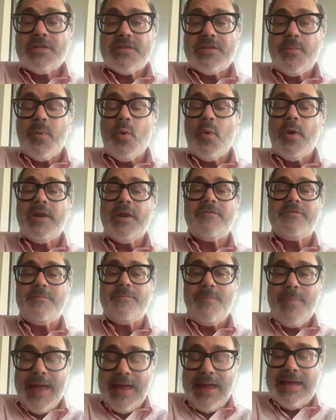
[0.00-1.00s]
the point of
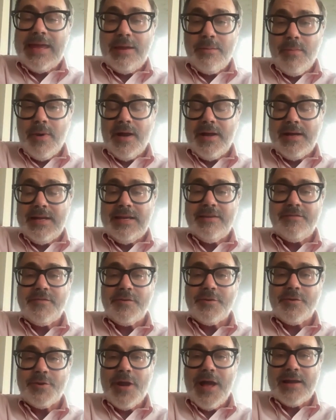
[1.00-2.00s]
making money if
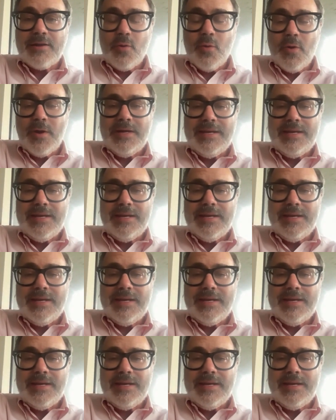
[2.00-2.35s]
you're not going